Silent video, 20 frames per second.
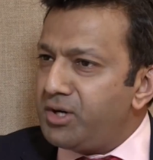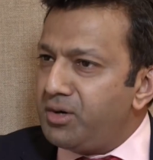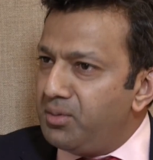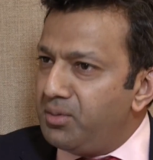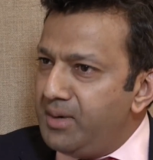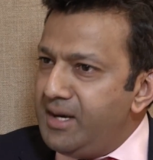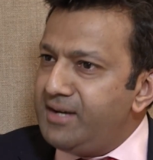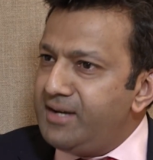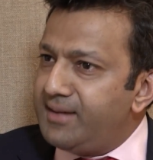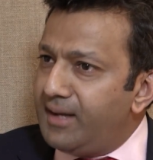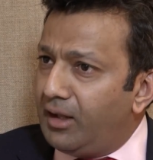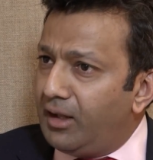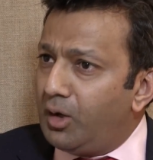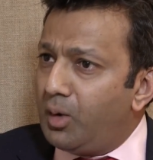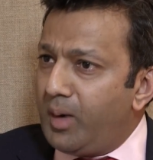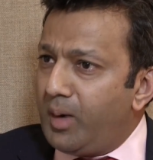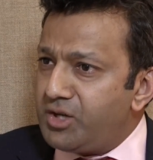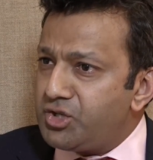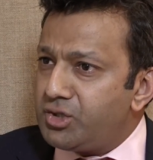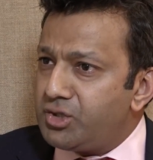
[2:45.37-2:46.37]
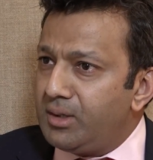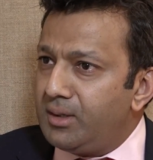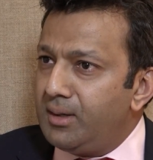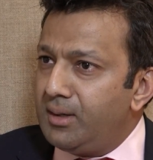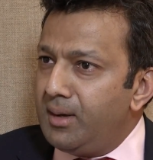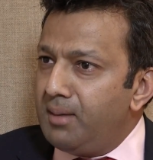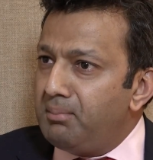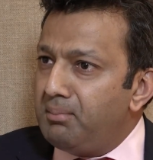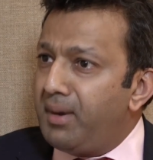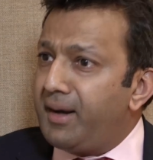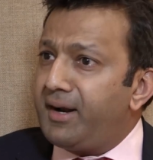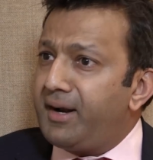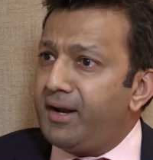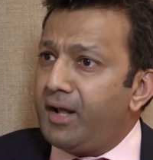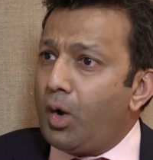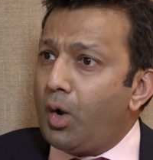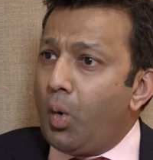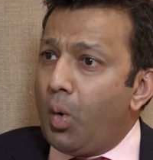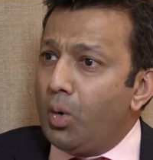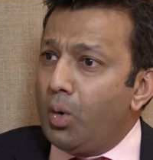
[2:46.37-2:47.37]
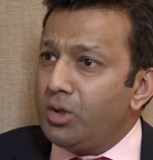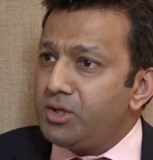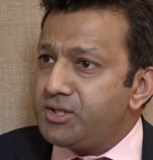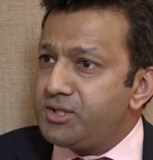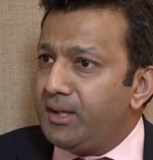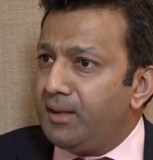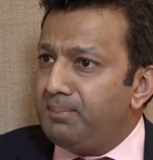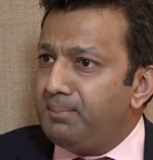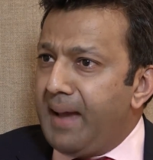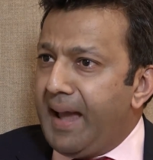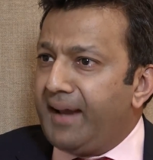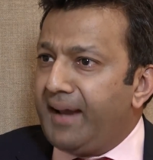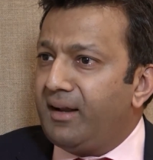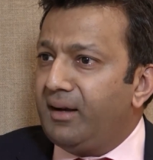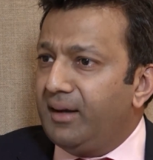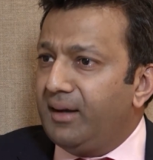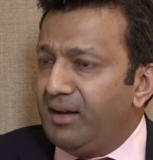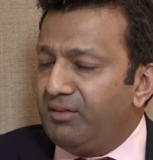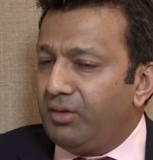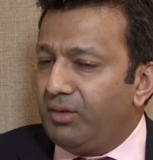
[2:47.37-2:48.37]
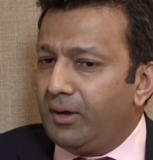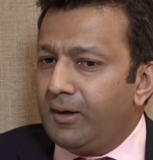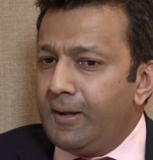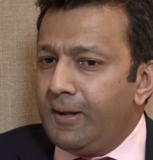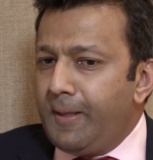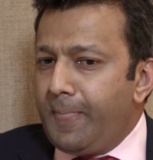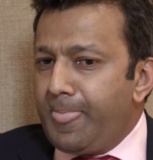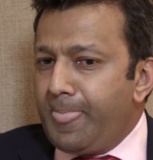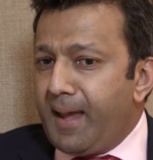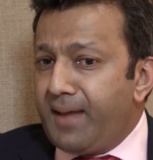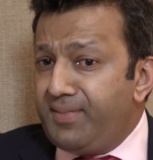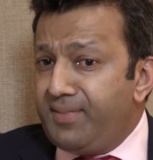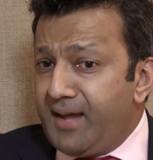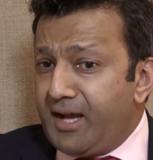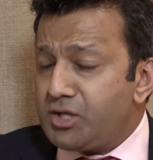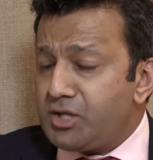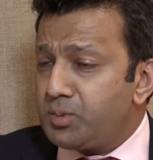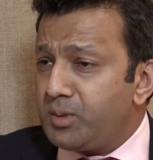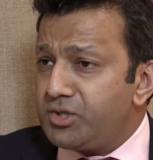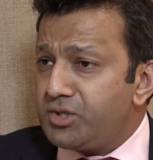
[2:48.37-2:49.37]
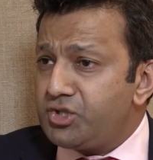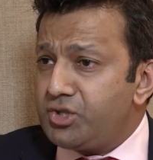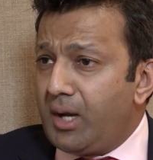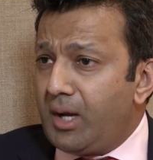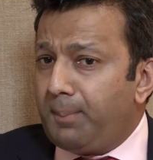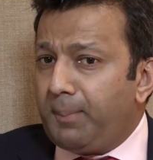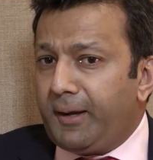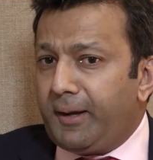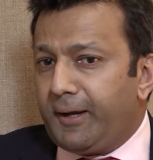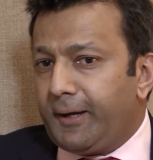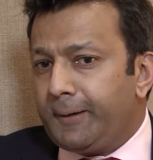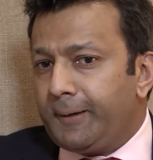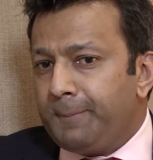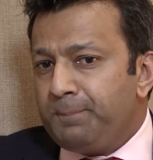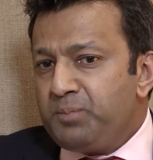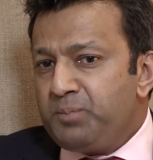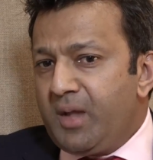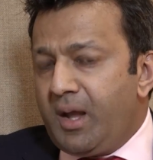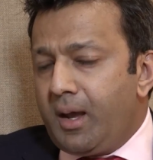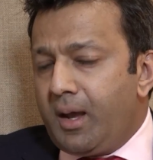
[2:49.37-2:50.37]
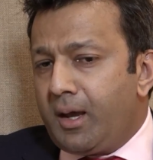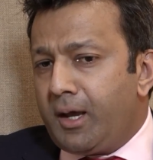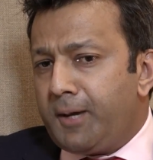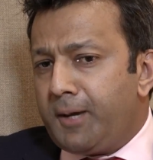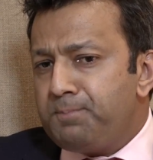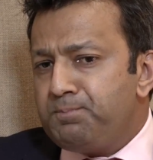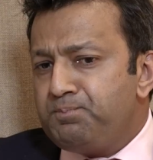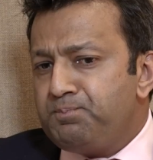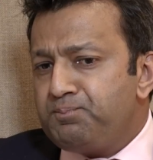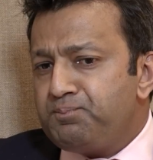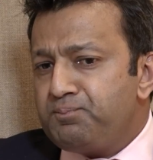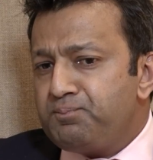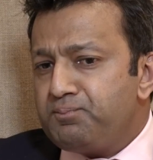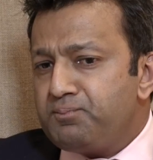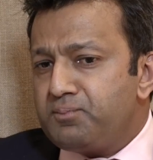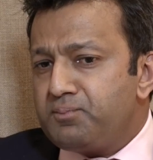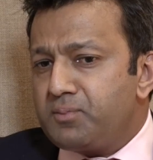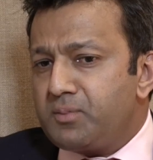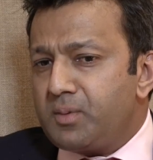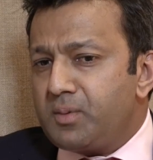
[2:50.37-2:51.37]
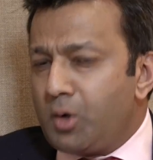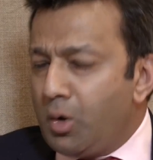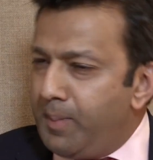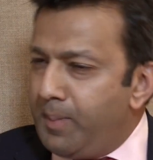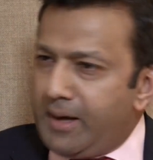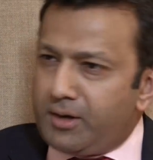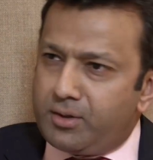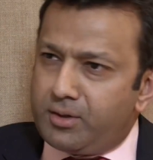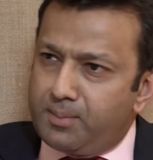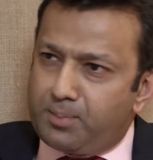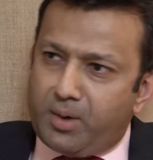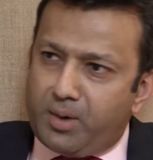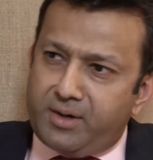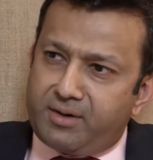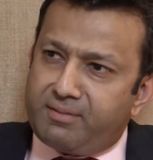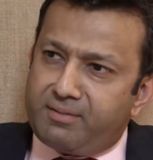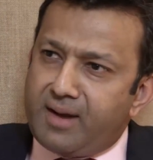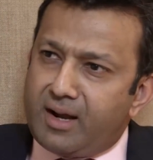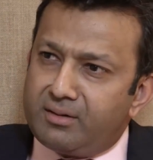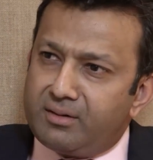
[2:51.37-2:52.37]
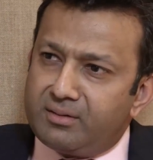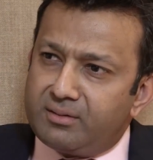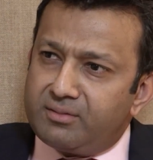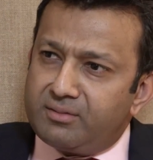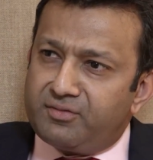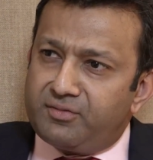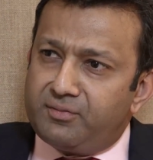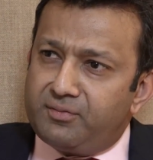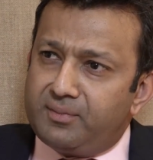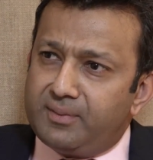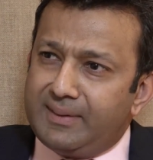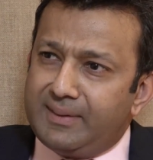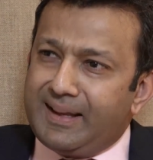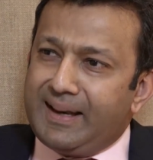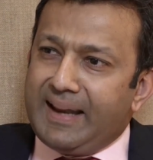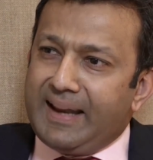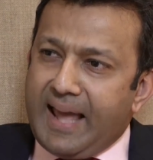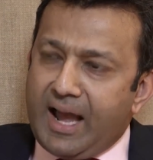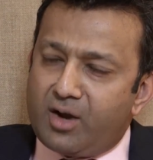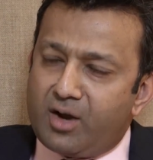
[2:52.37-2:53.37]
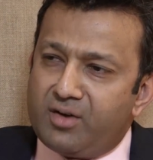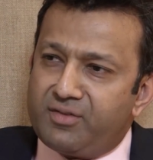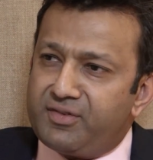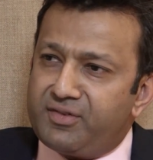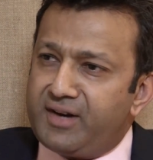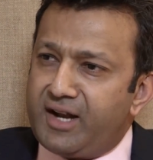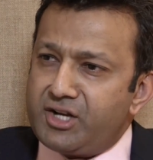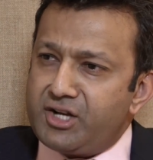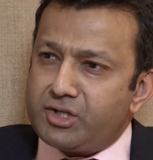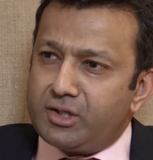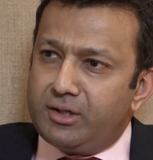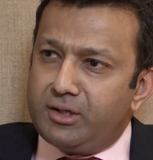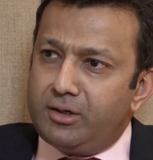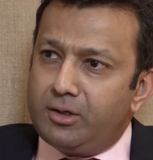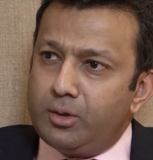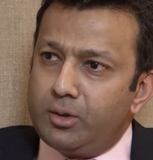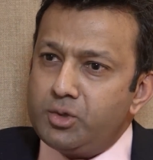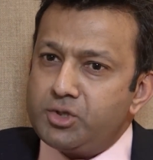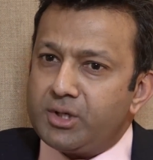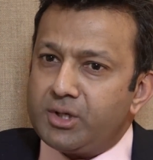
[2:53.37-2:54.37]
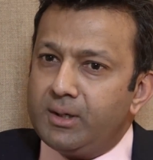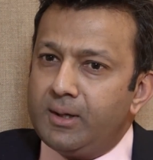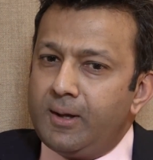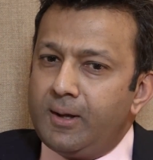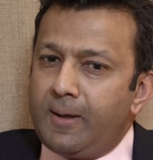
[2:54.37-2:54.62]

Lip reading: a retail question, but at a wholesale bank level? And that's what's shaping it. Go back to the point around the lack of financial inclusion.